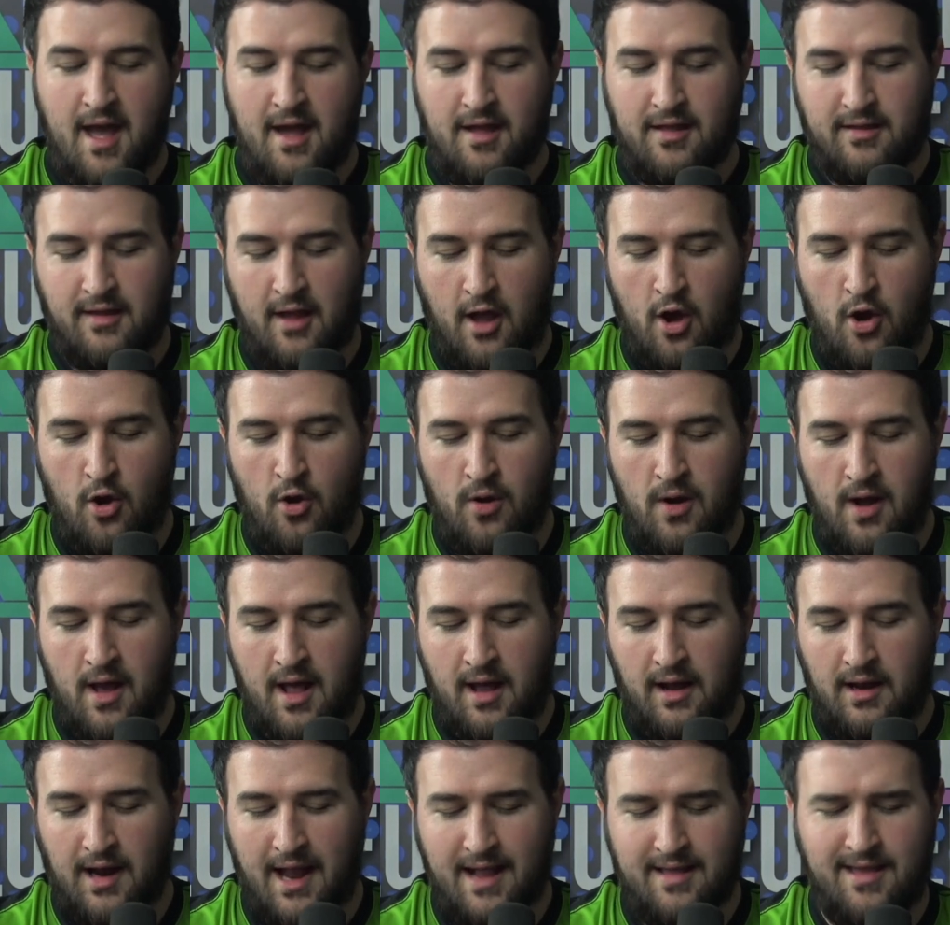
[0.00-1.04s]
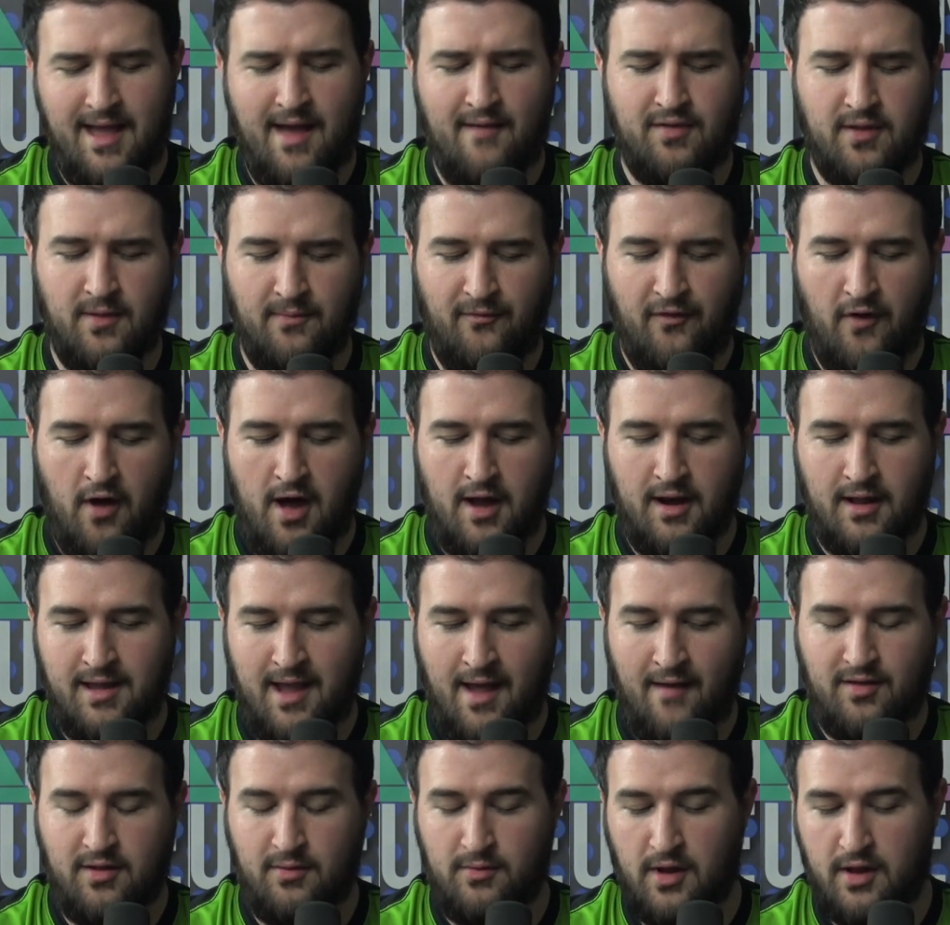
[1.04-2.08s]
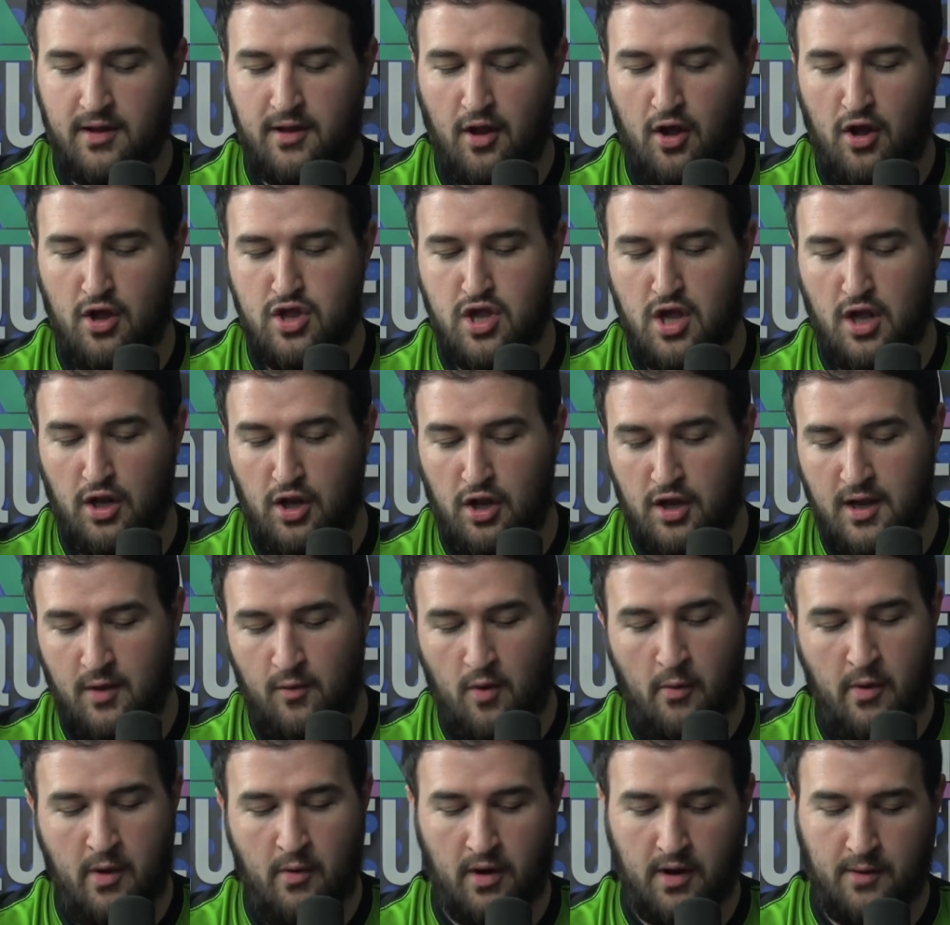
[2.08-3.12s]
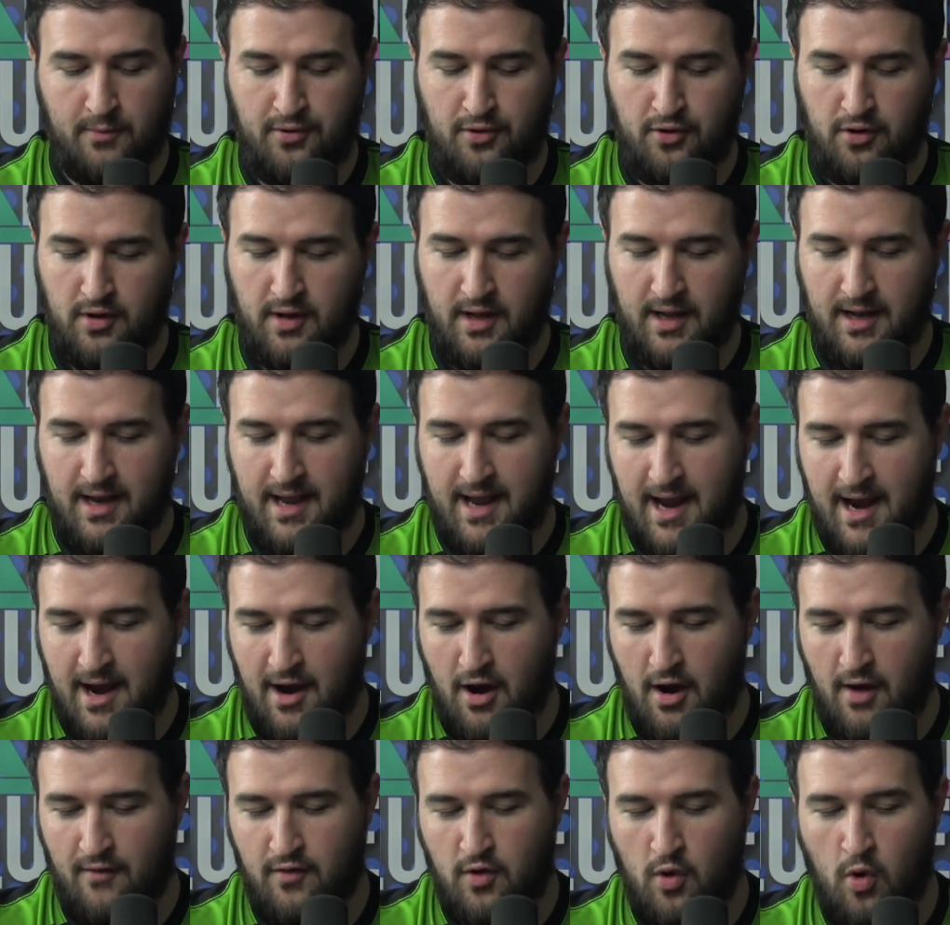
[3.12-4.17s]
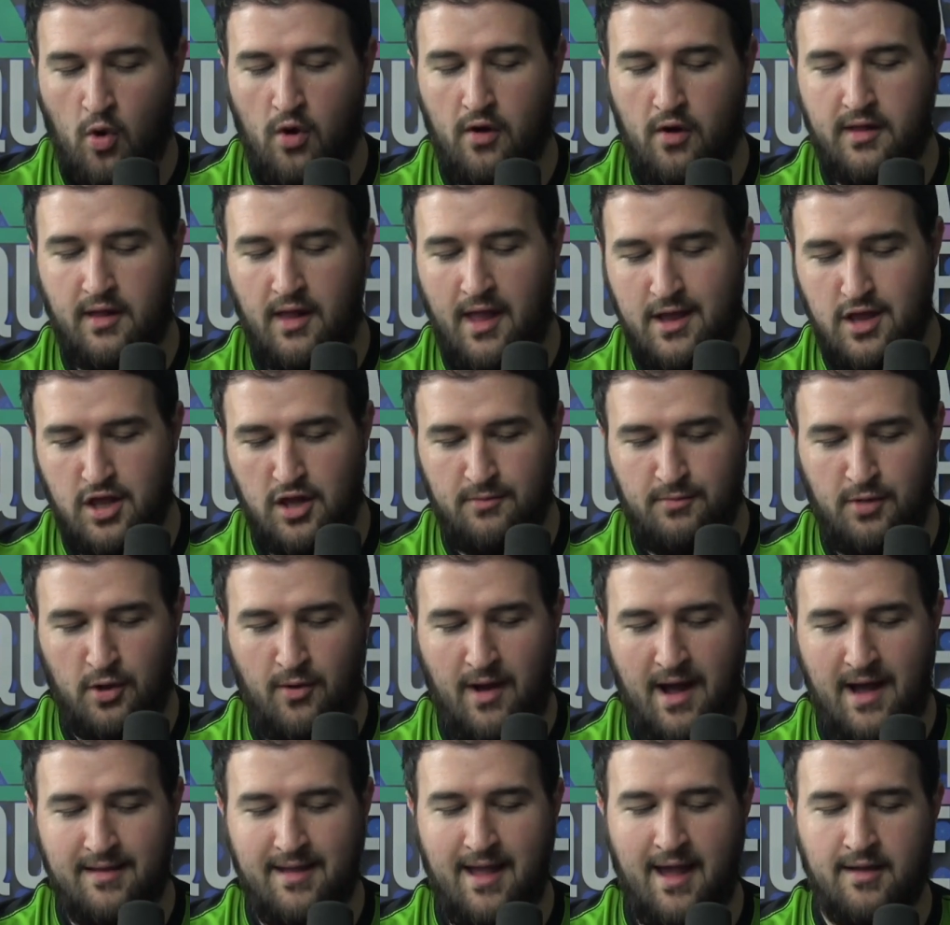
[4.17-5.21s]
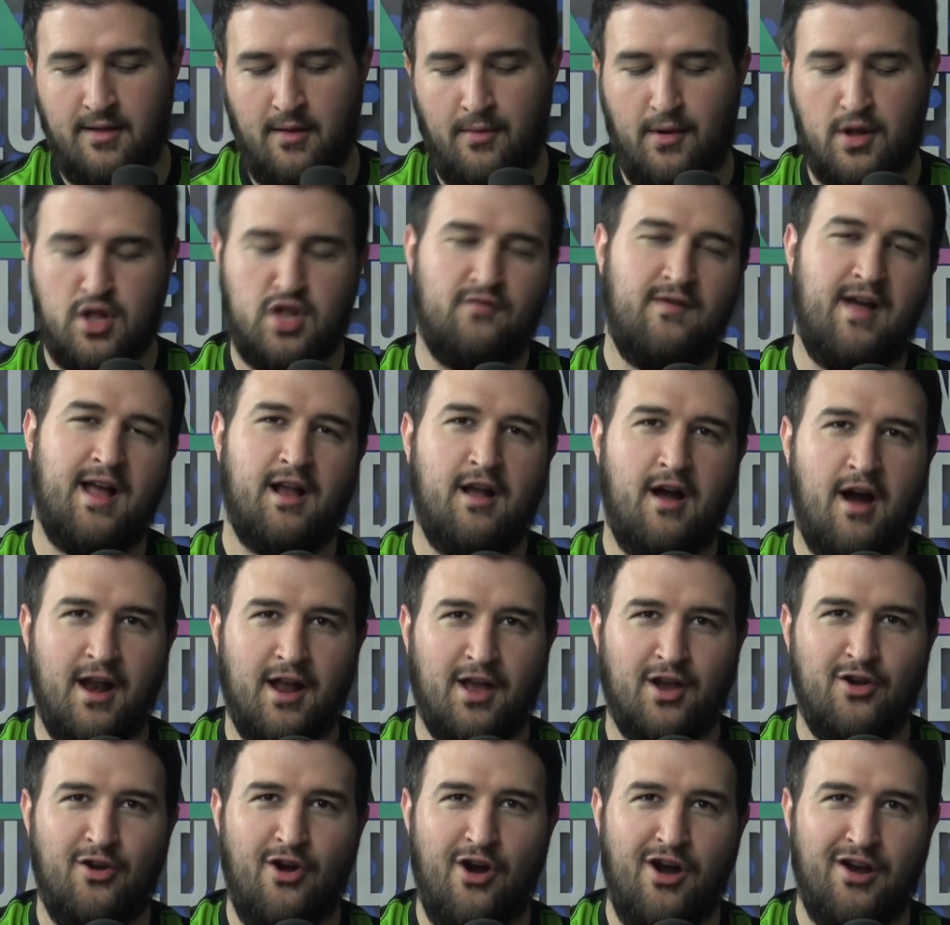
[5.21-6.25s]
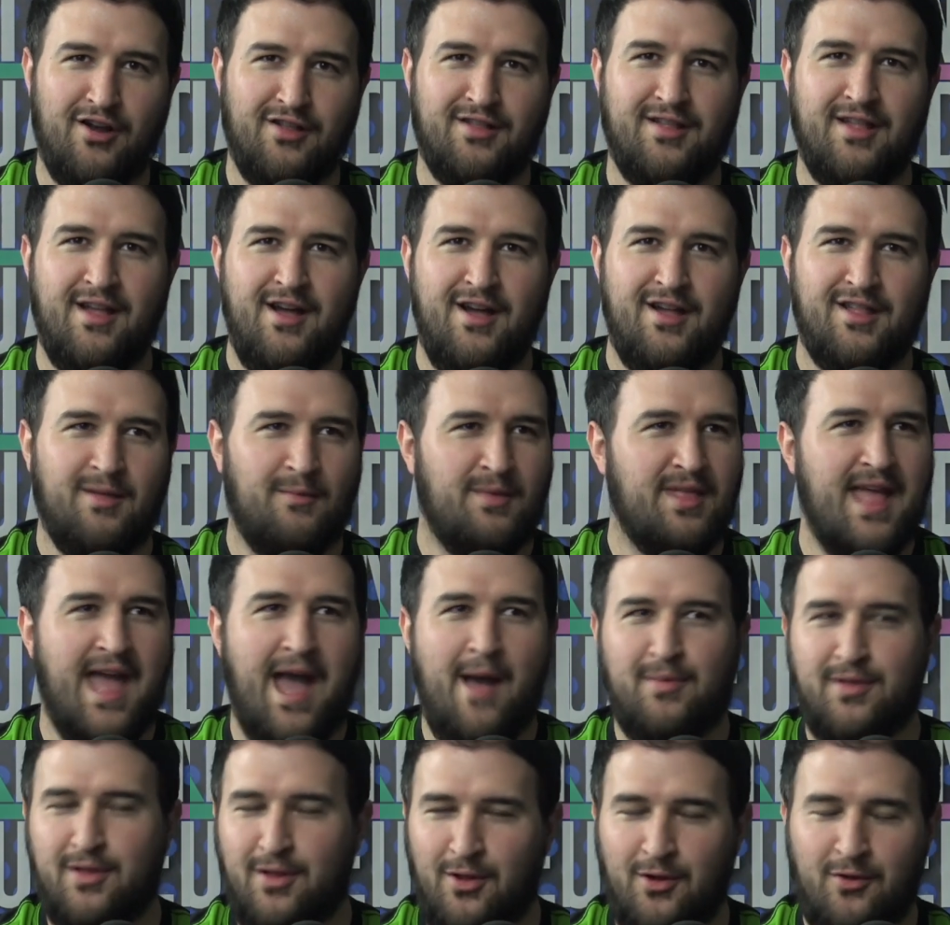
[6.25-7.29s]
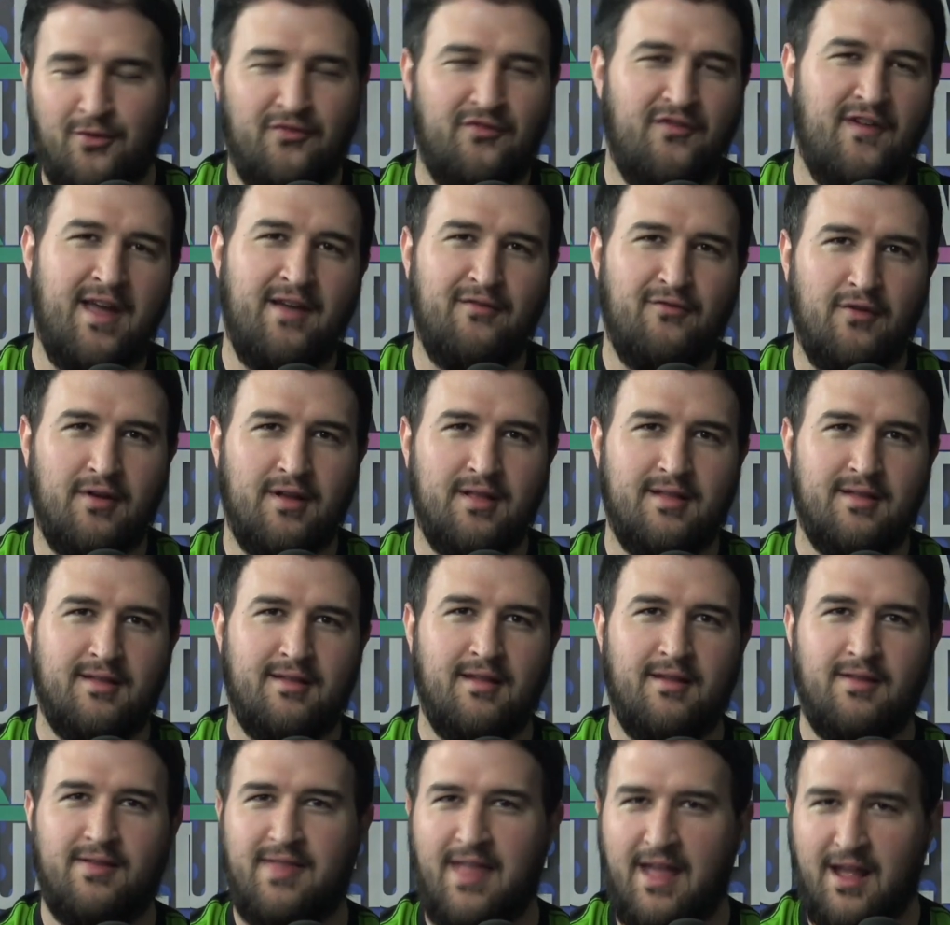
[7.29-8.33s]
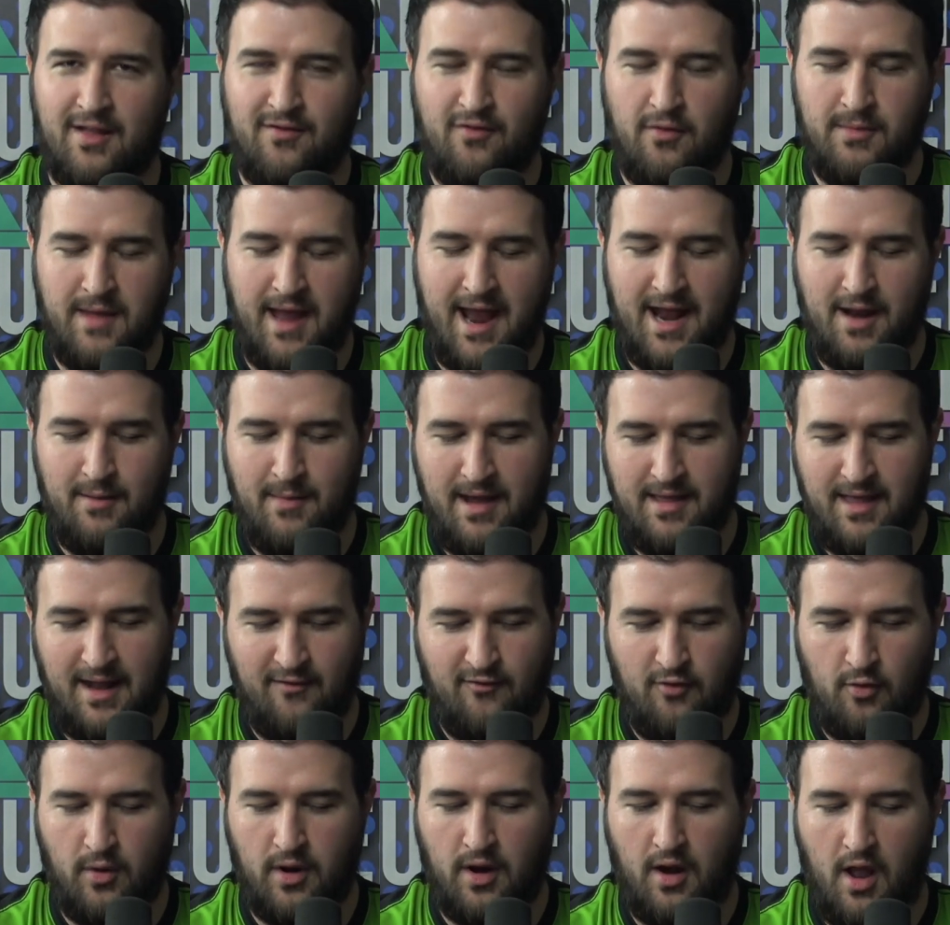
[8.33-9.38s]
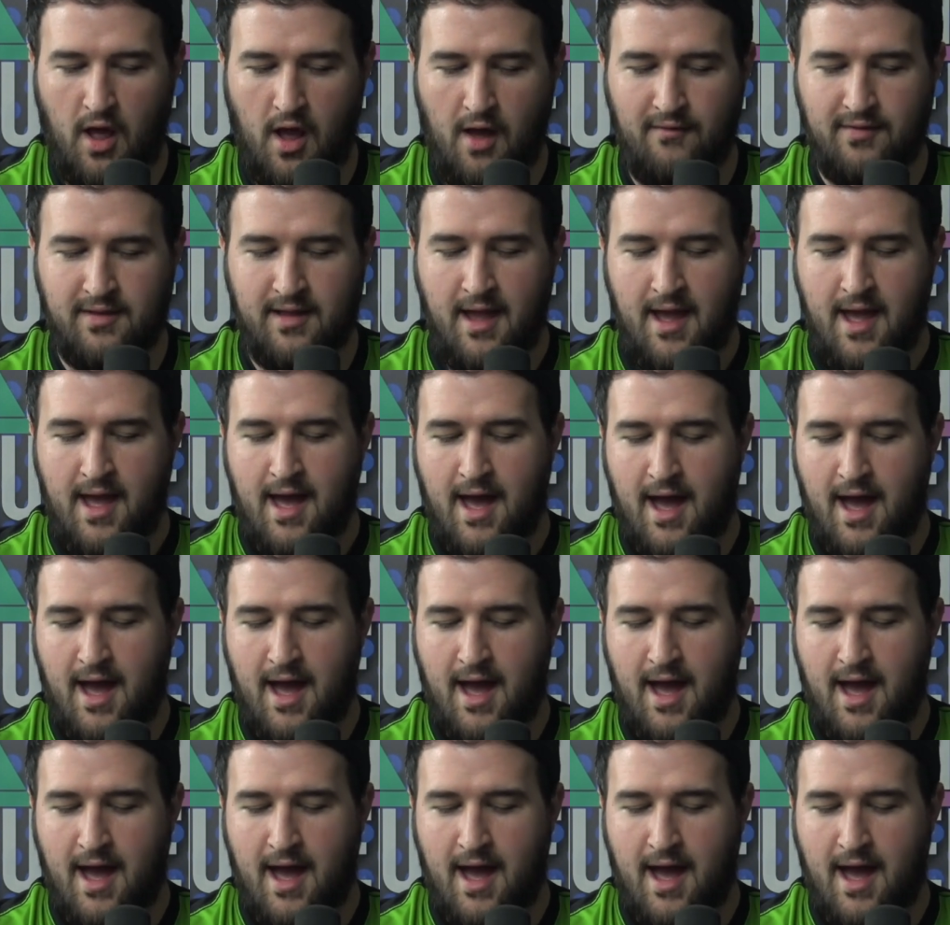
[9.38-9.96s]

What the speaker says: So let's have some fun. Let's have some nostalgia. Look at what we want to pull in here. Of course, Legend of Blue Eyes has a bunch of iconic cards. Some of the absolute favorites, things from the anime that everyone loves.